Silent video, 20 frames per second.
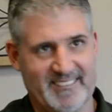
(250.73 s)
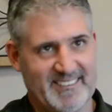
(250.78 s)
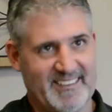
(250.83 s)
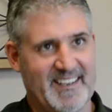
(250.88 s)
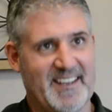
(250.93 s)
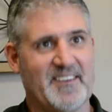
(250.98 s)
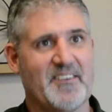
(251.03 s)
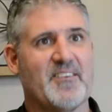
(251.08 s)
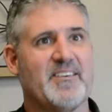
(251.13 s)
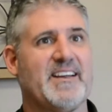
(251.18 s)

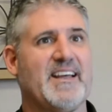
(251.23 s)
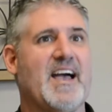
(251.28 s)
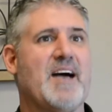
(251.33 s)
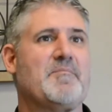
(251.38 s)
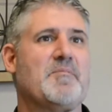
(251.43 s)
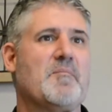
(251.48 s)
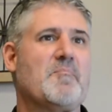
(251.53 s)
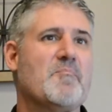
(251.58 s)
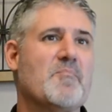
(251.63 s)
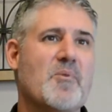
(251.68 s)
It already
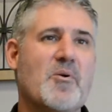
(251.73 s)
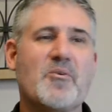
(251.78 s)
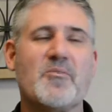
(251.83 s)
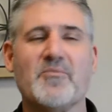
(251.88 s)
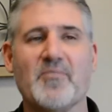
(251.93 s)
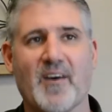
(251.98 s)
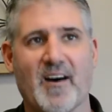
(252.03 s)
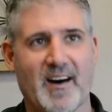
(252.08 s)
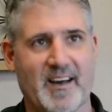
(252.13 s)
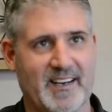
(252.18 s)
happened.
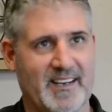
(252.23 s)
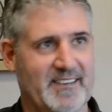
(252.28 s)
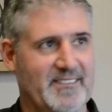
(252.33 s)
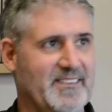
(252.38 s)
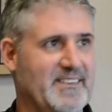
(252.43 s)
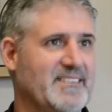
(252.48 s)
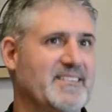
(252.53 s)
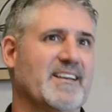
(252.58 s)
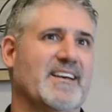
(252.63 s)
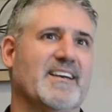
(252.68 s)
Move on and
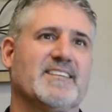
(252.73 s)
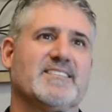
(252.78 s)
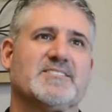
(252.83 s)
everything.